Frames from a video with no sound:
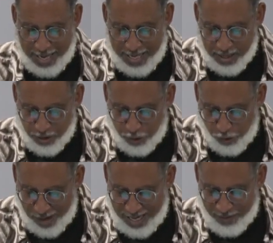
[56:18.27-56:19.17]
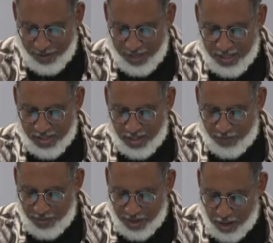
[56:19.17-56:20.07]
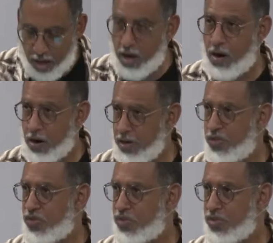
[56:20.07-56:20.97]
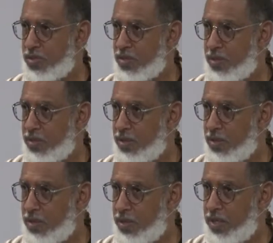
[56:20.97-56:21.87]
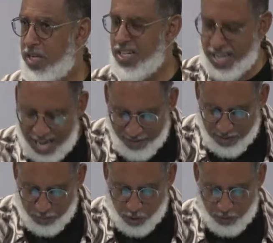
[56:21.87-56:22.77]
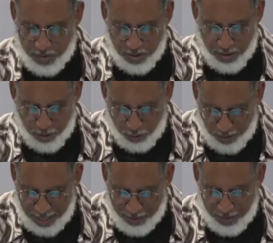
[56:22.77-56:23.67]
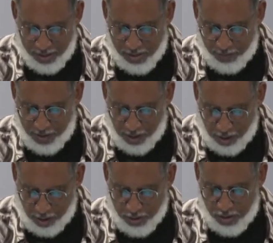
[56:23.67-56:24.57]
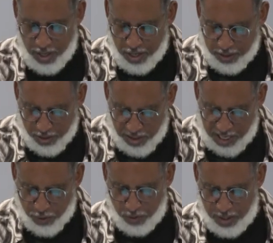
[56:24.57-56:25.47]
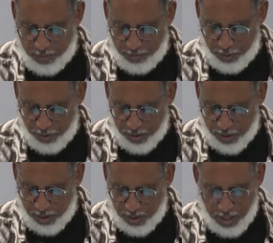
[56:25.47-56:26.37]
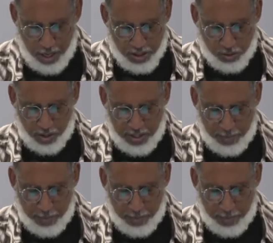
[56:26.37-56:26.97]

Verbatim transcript: In the cravings of their hearts, he gave them over to the cravings of their hearts, to sexual impurity, so that